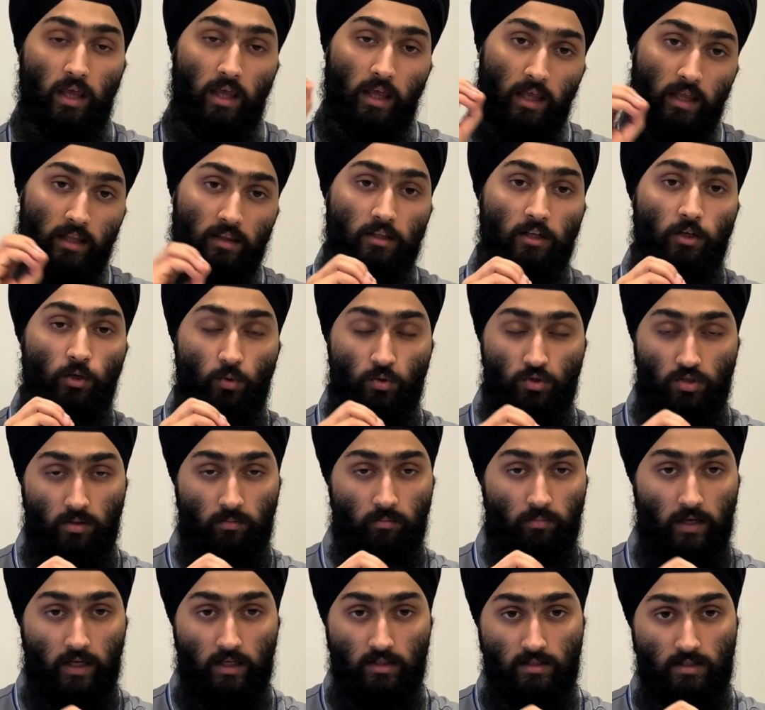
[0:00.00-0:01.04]
in the Notion
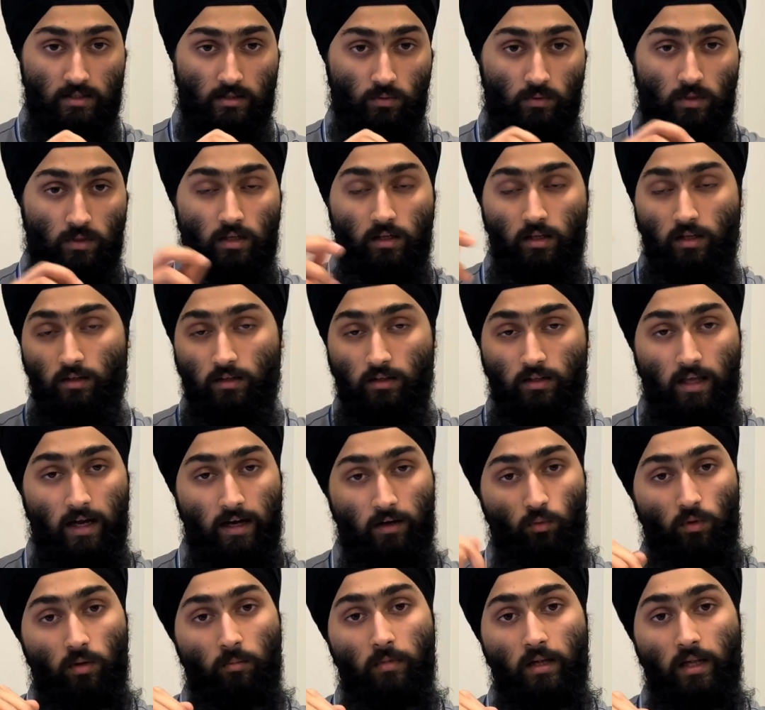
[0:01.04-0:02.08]
page as well, and that
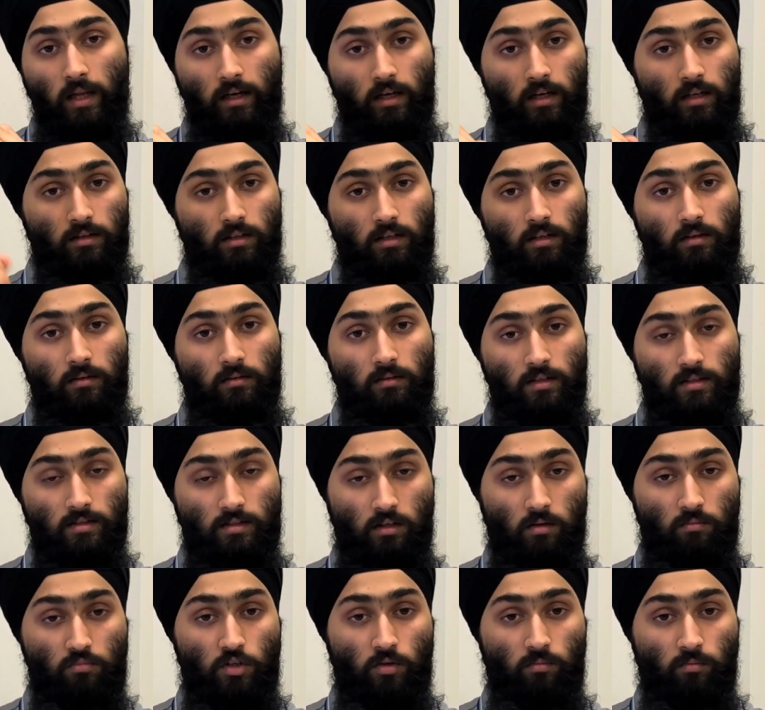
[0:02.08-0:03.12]
will be linked in the
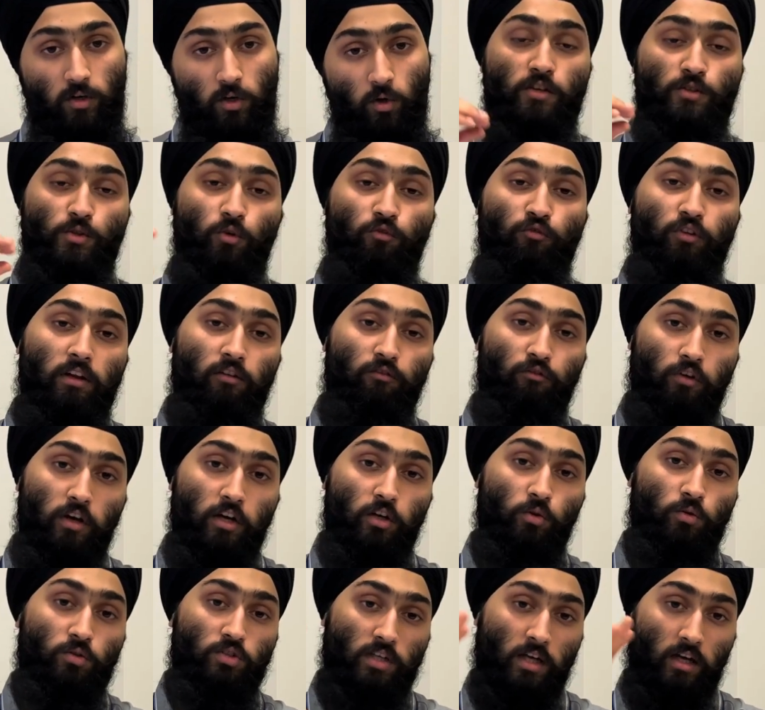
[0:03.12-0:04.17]
description below. So feel free
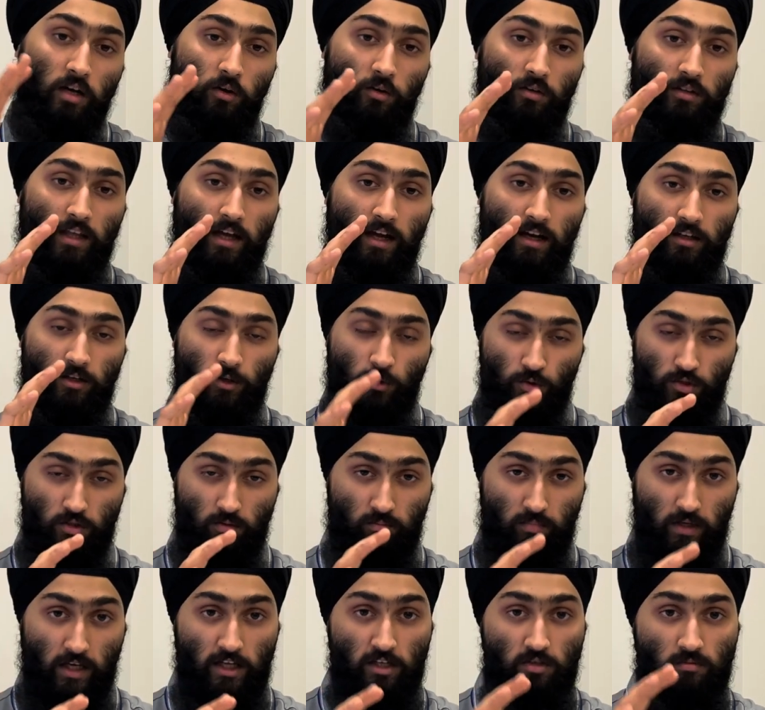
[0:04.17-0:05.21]
to check out that Notion
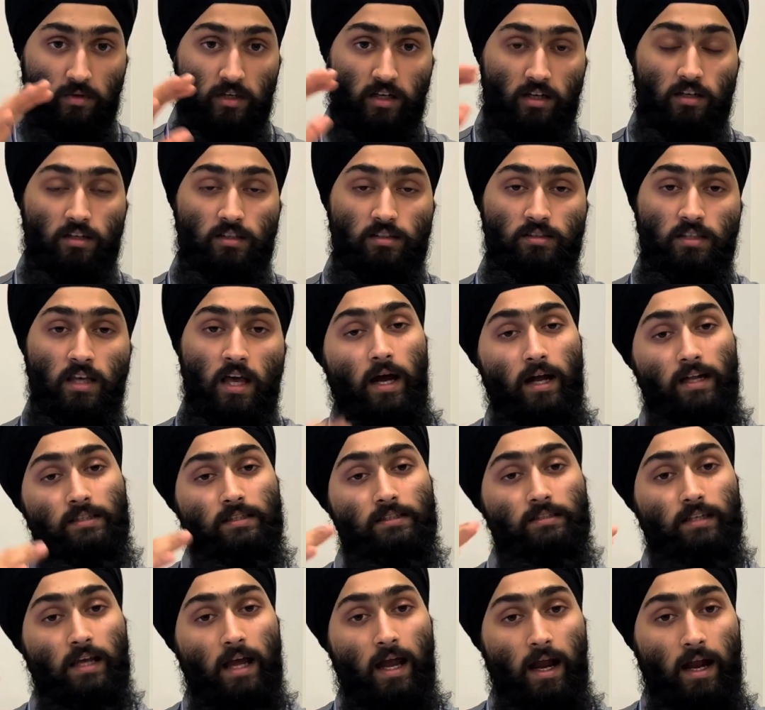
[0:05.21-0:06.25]
page, because I
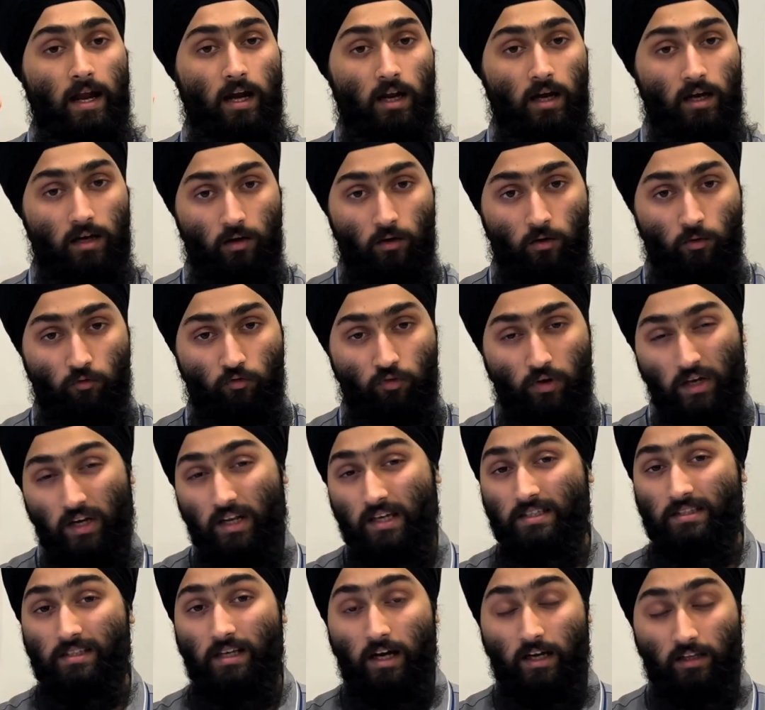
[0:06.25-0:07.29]
just add
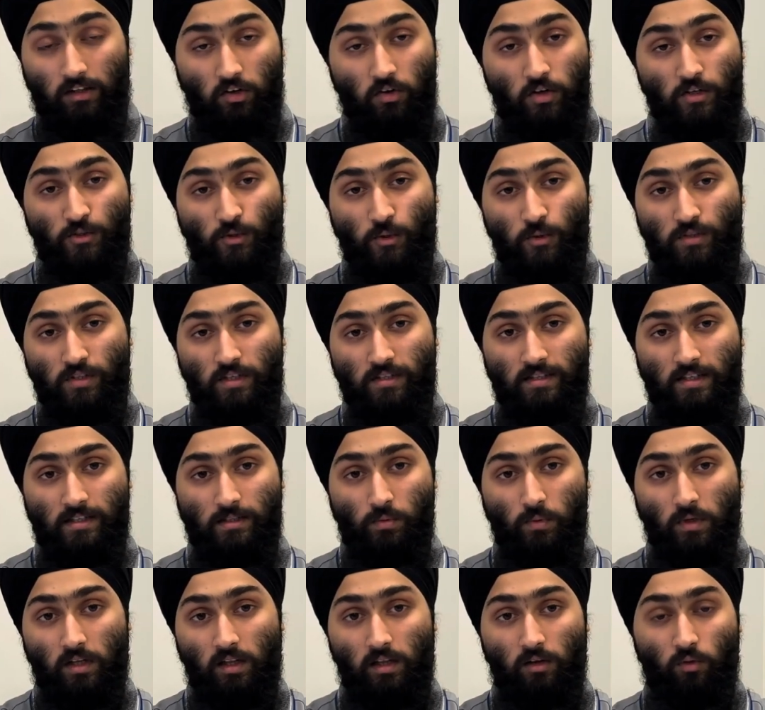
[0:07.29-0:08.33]
various other resources as
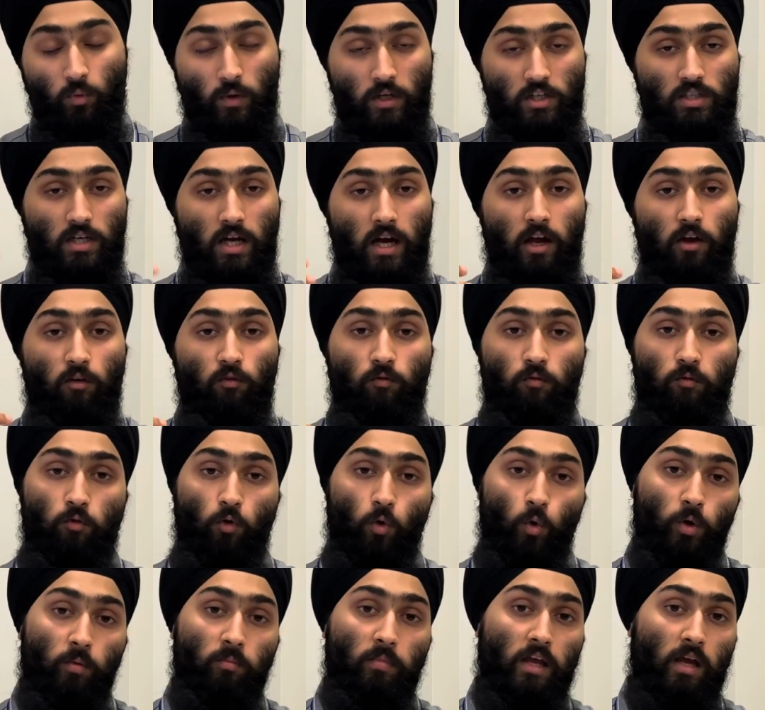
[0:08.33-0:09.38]
well, which I
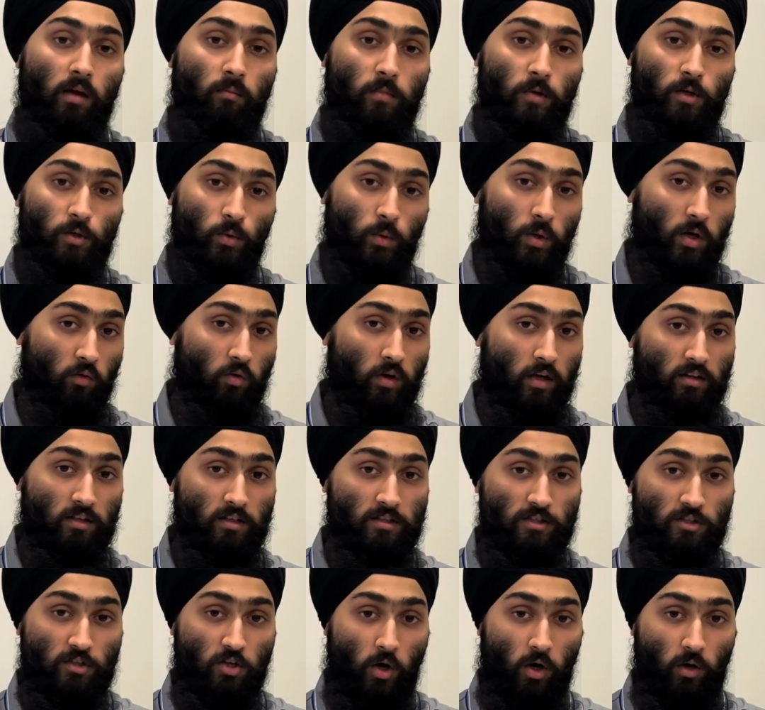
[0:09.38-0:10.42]
won't be able to cover in
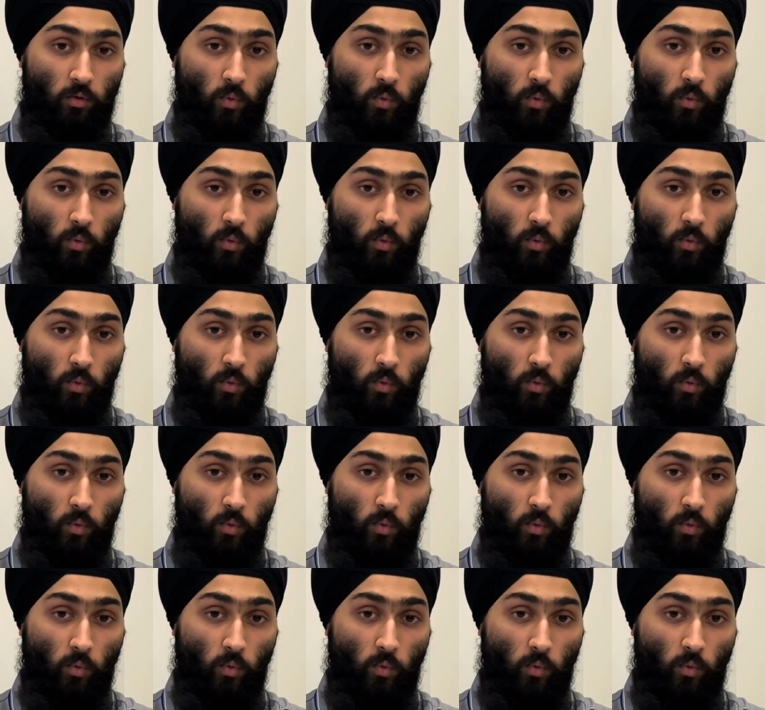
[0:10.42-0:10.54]
this short